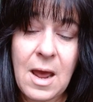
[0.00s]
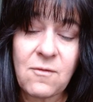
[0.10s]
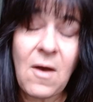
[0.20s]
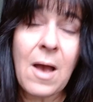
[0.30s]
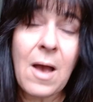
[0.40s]

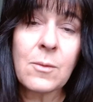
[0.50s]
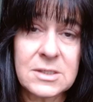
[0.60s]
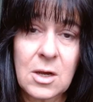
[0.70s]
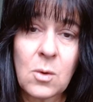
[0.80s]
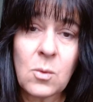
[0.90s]
if I
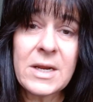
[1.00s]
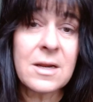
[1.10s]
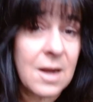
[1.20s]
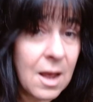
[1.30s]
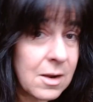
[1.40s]
was to go in
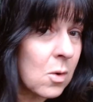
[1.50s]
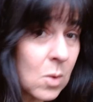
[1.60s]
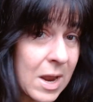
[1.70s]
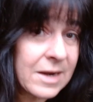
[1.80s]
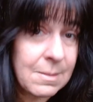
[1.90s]
and I
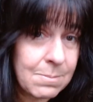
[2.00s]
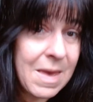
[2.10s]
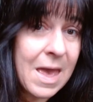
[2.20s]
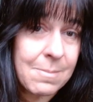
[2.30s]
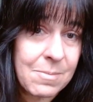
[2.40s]
already
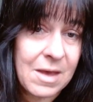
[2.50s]
met